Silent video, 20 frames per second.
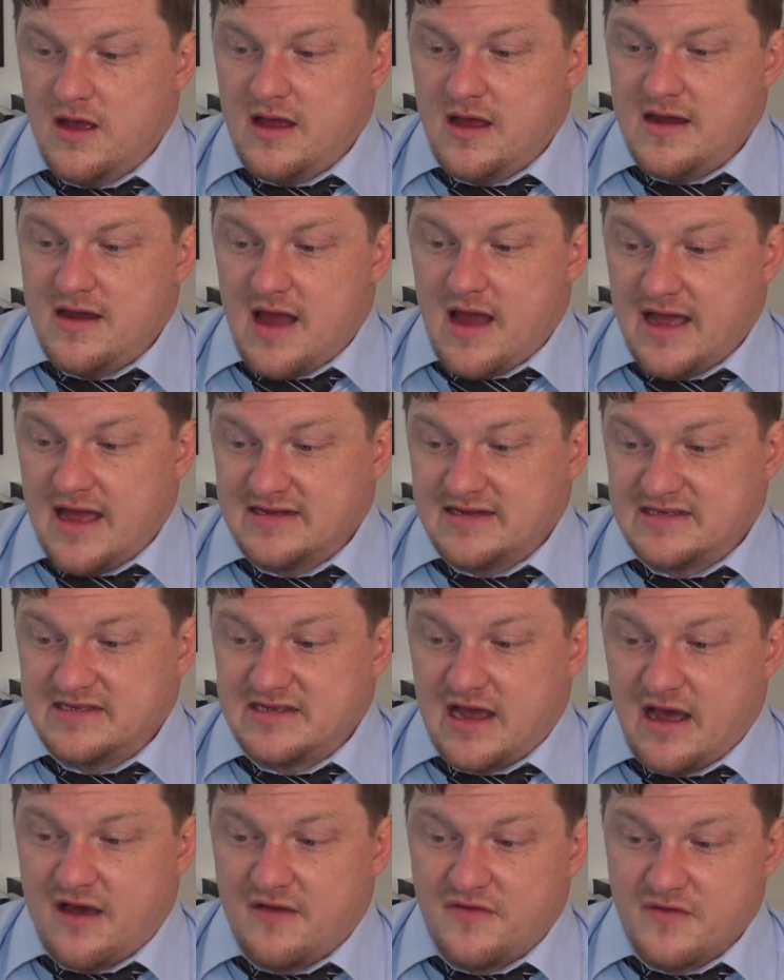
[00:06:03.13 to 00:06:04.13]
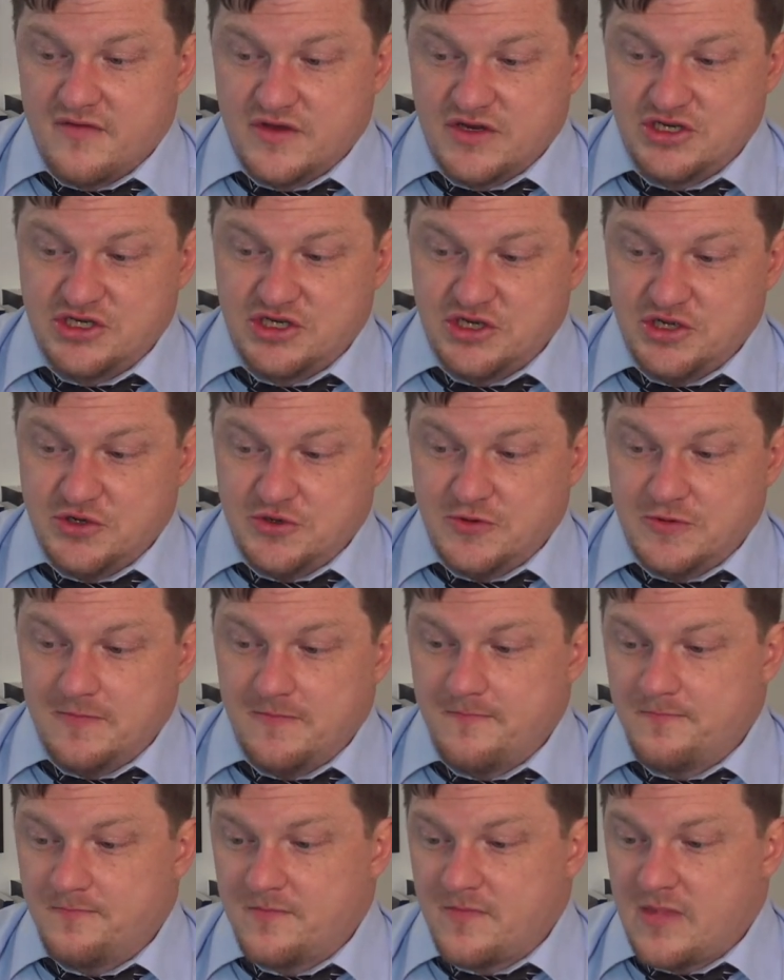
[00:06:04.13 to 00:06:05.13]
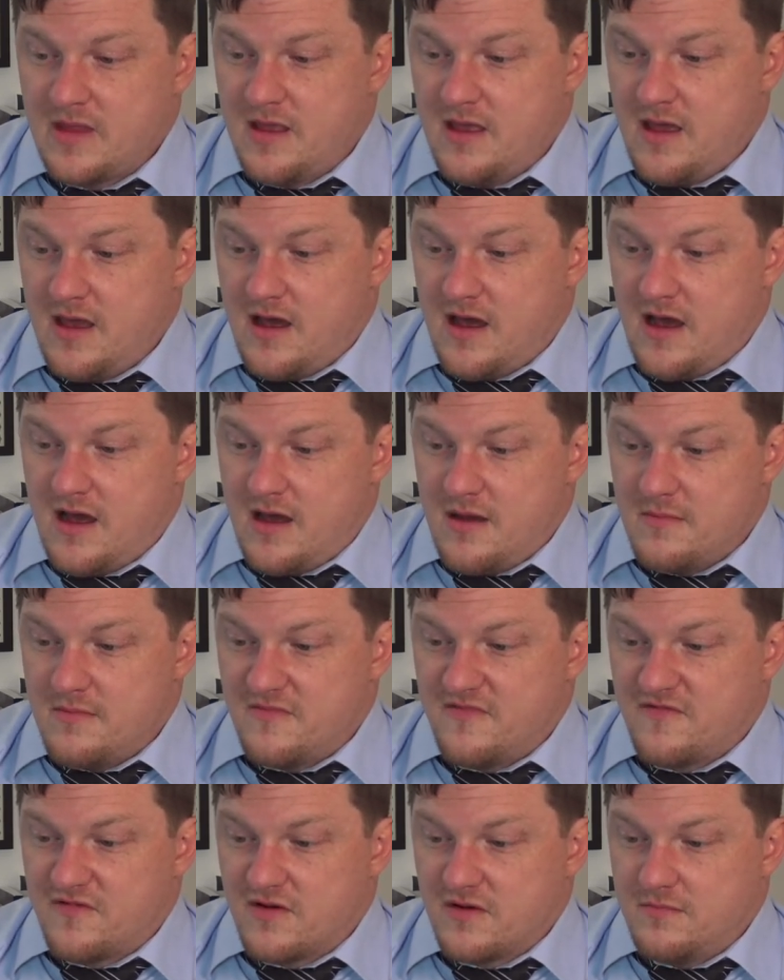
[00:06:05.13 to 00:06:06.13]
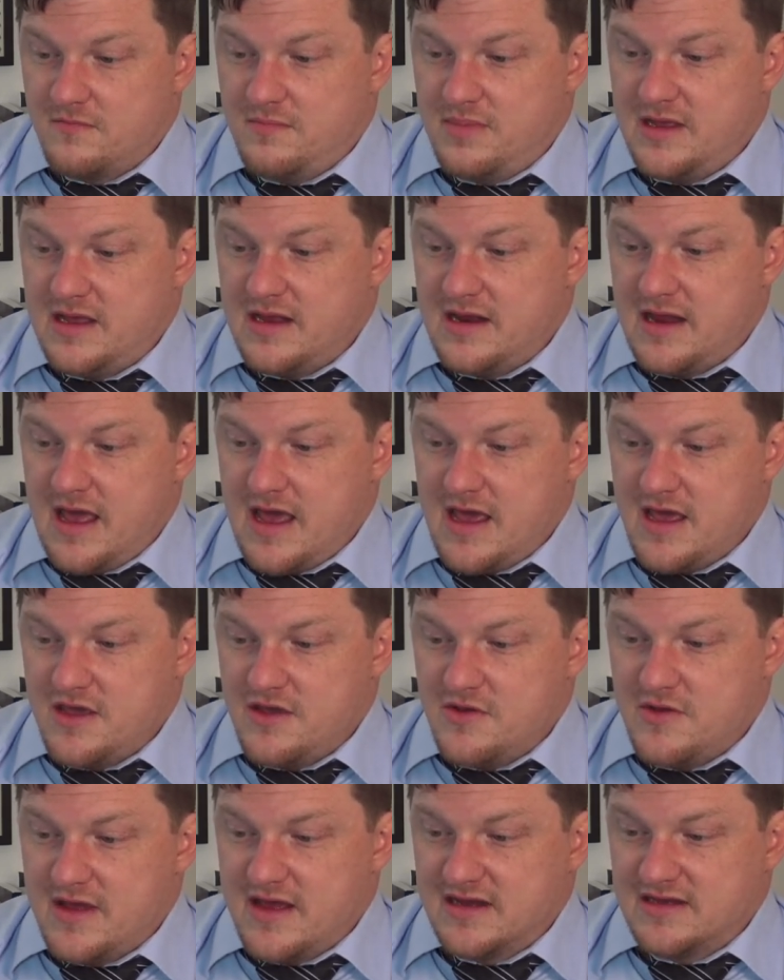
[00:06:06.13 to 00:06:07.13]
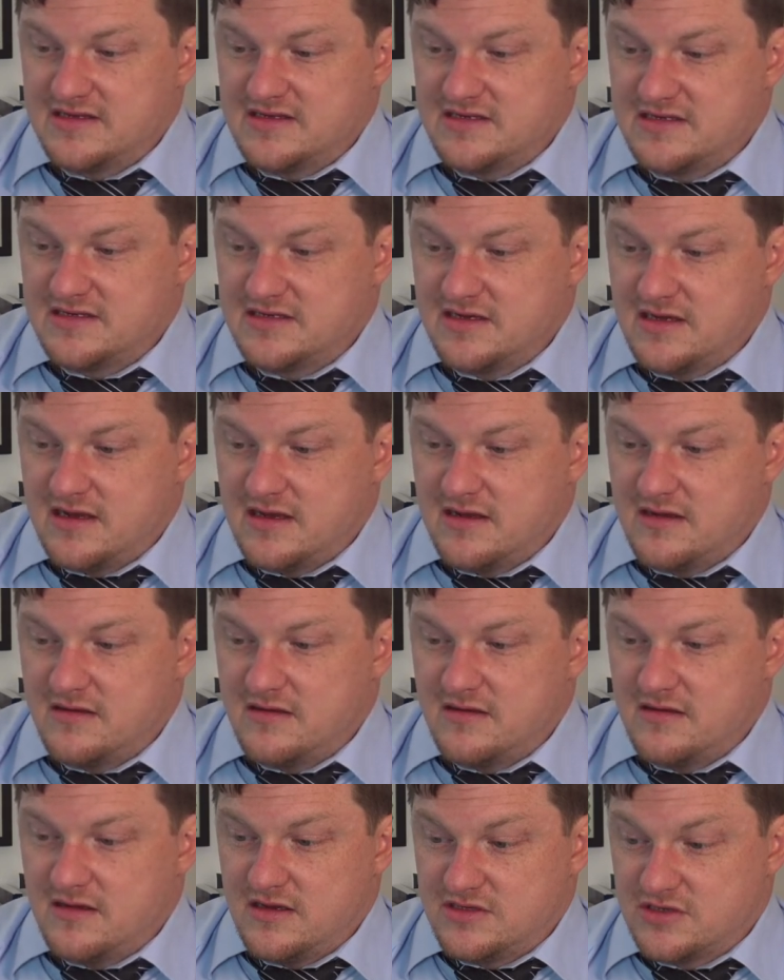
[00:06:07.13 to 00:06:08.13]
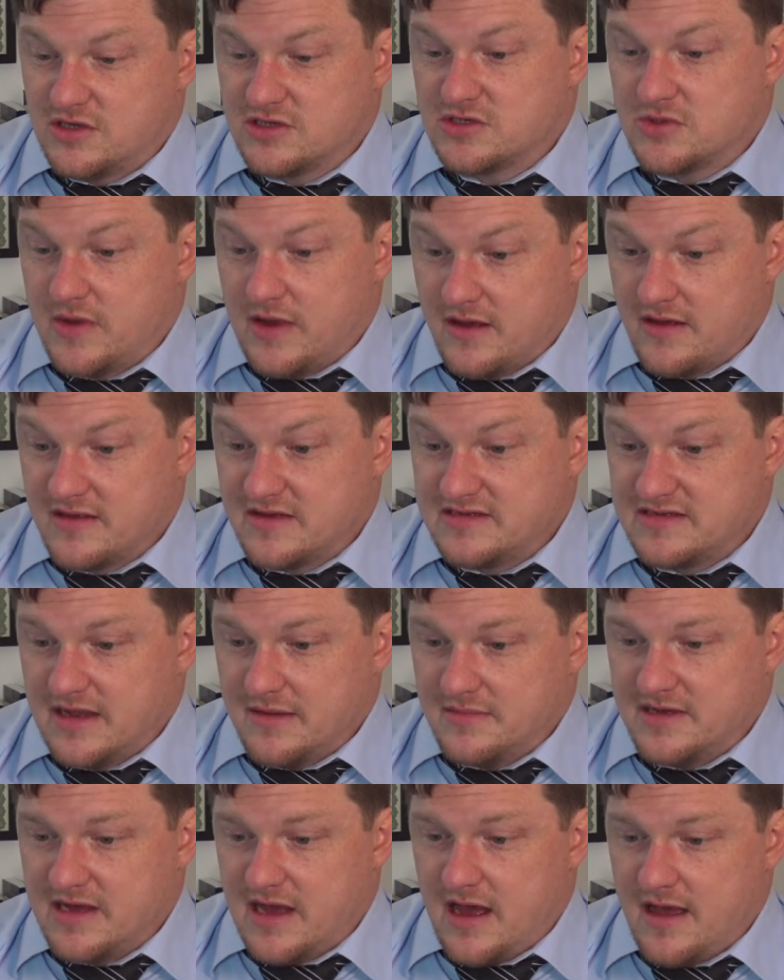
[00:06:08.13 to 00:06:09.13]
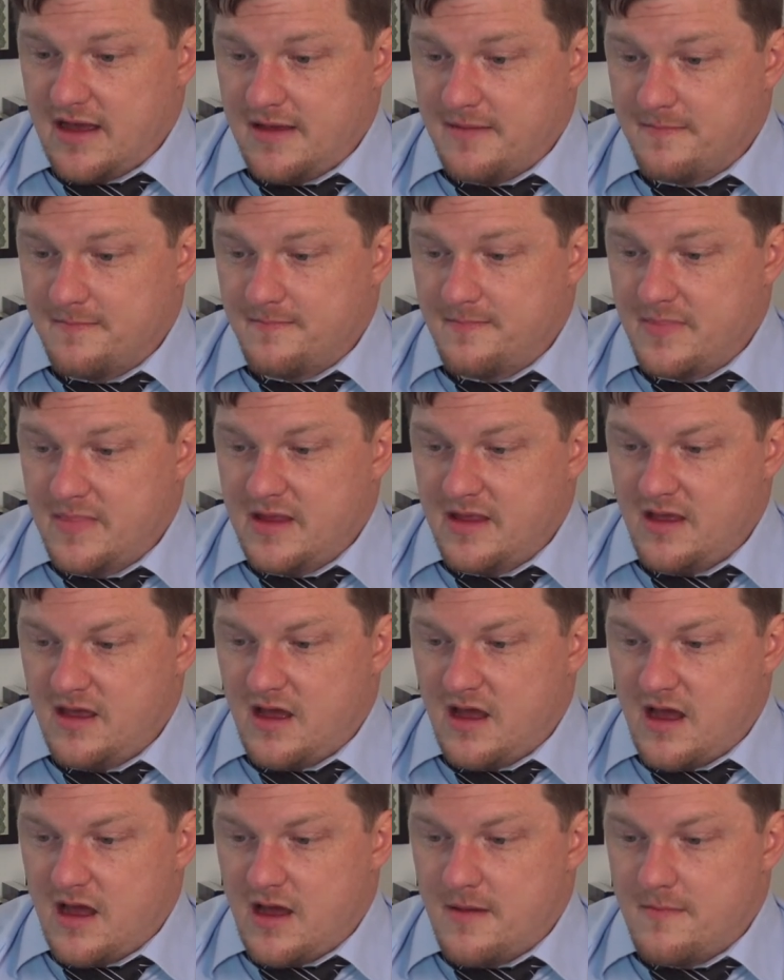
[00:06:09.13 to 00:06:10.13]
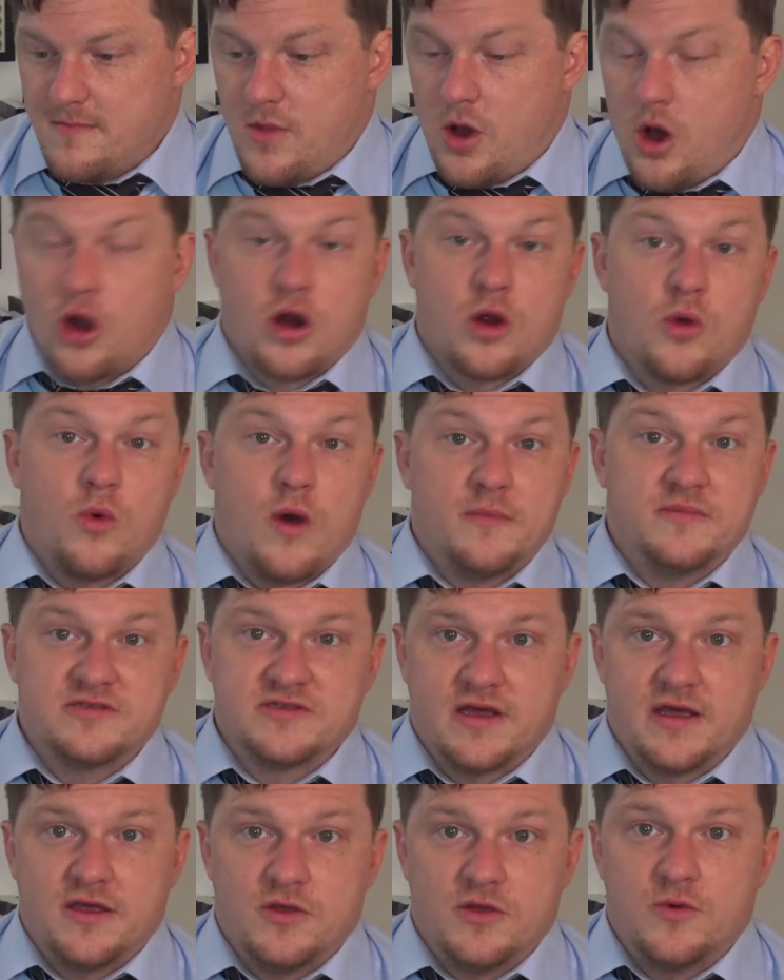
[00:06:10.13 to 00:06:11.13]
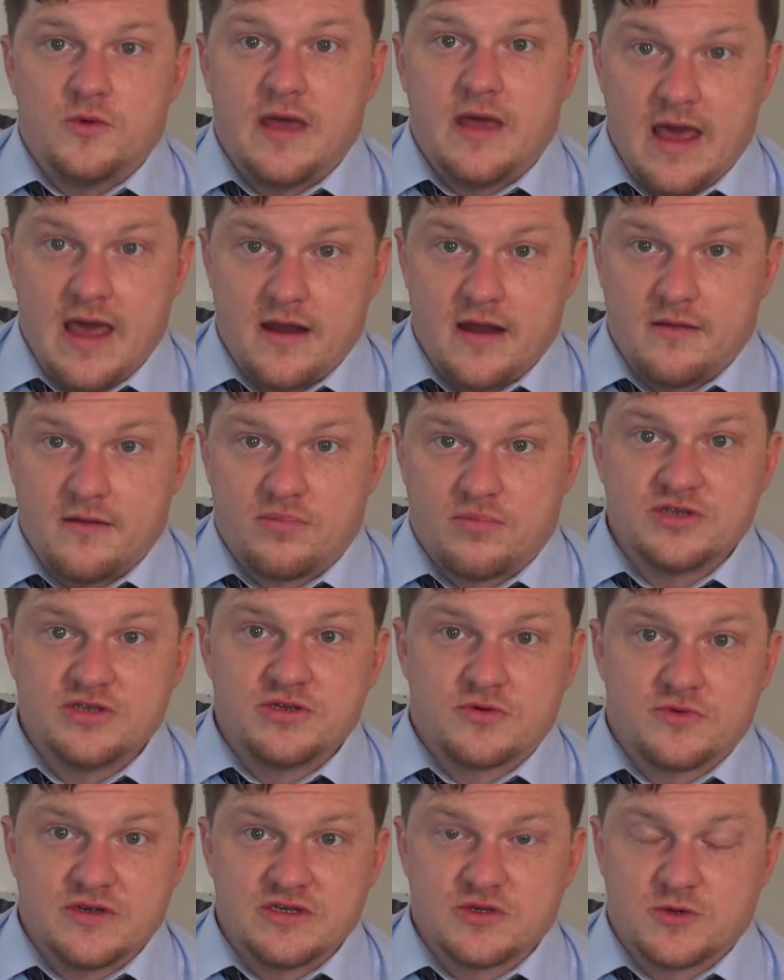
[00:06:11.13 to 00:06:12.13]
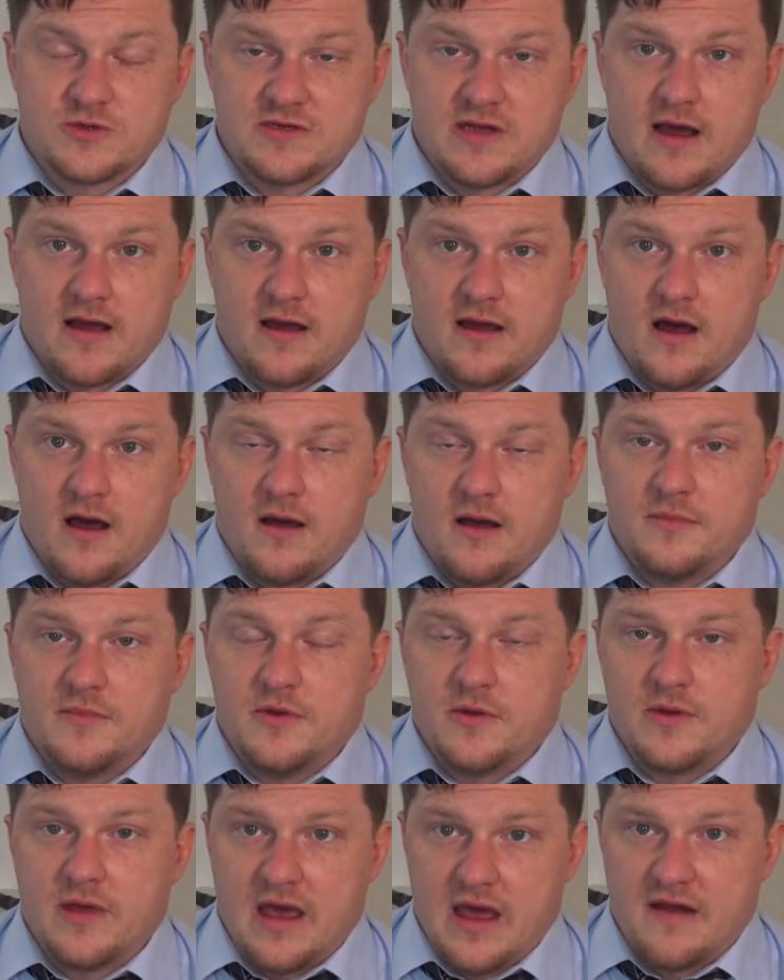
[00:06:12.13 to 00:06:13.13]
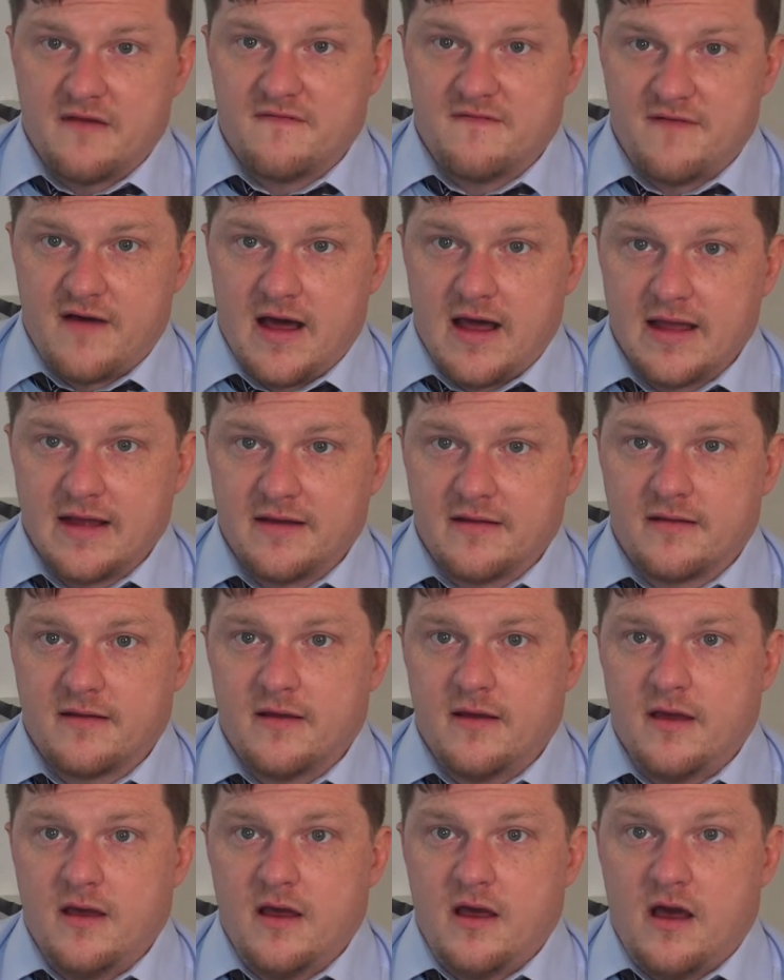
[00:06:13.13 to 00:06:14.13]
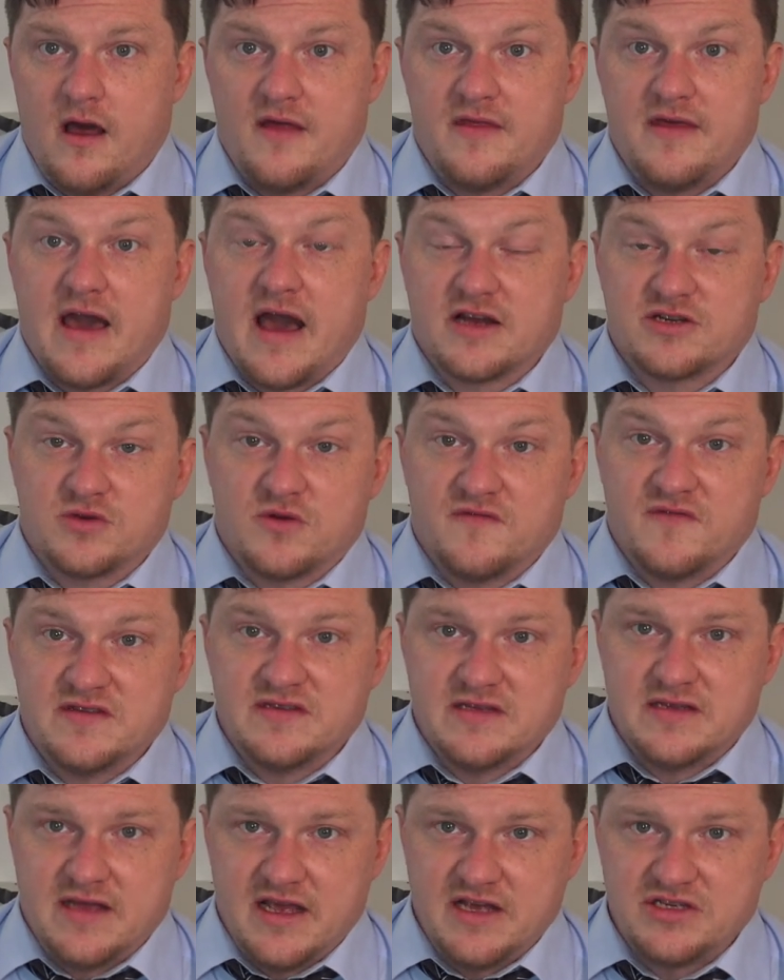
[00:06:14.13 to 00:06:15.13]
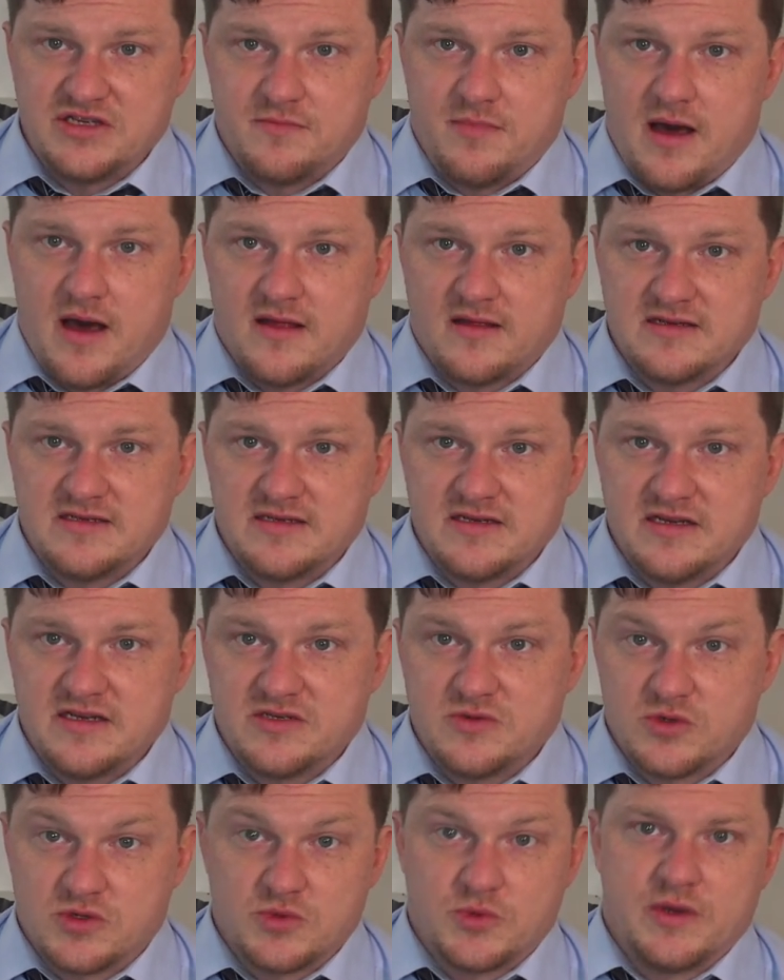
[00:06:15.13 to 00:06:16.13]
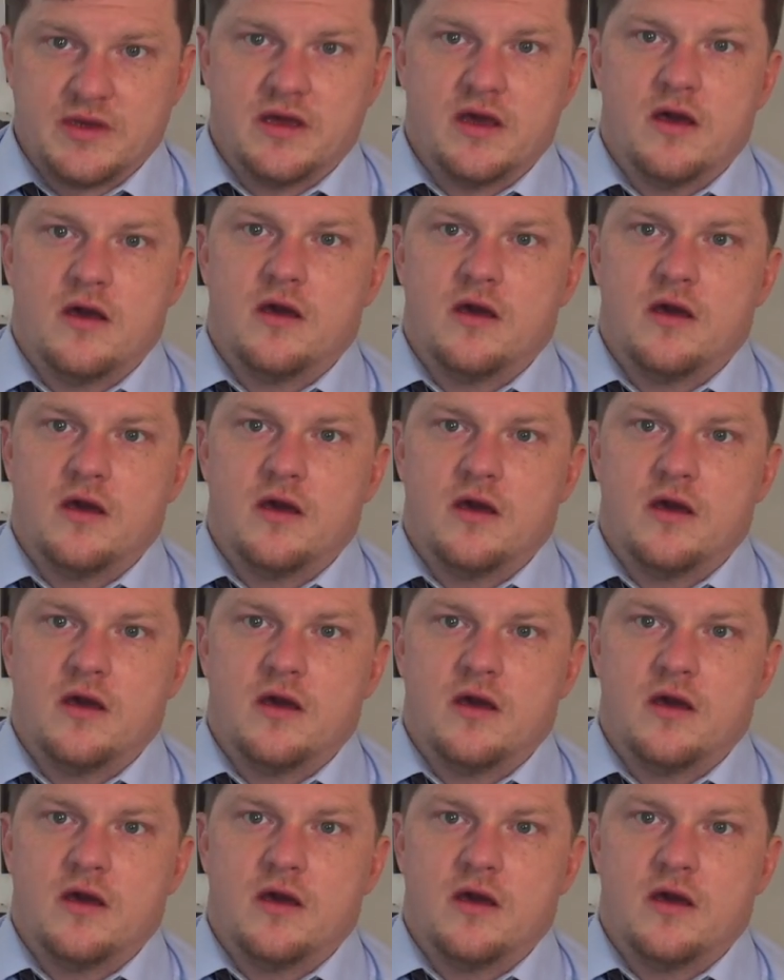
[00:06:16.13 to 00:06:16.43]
9 South and the SHU. For B&A units, it's also held at the same time. On our website, prisonerresource.com, you can find the actual visitation policies, which we